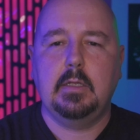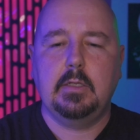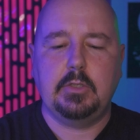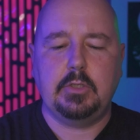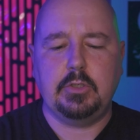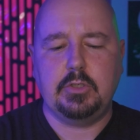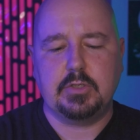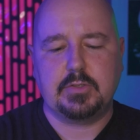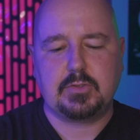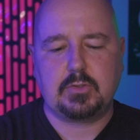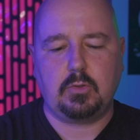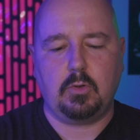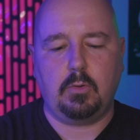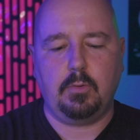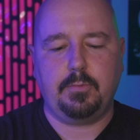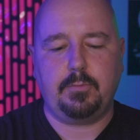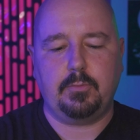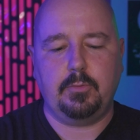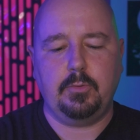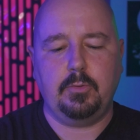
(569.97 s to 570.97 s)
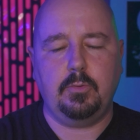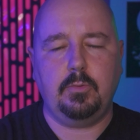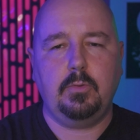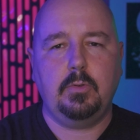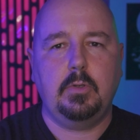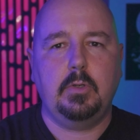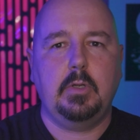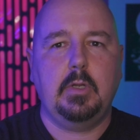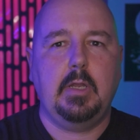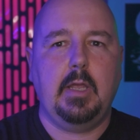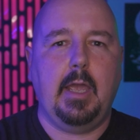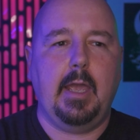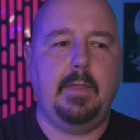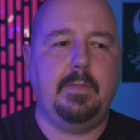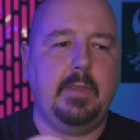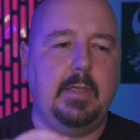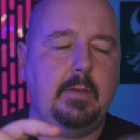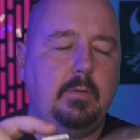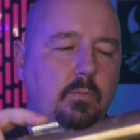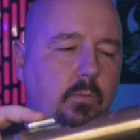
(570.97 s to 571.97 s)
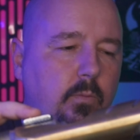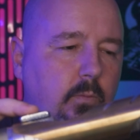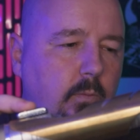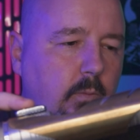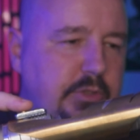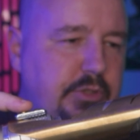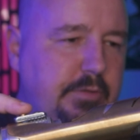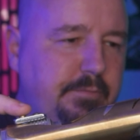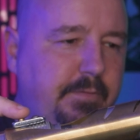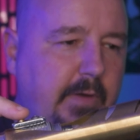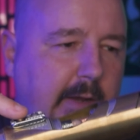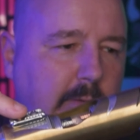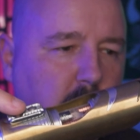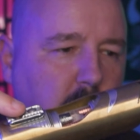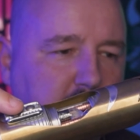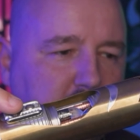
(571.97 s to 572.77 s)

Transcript: You just scroll through. And then once you find one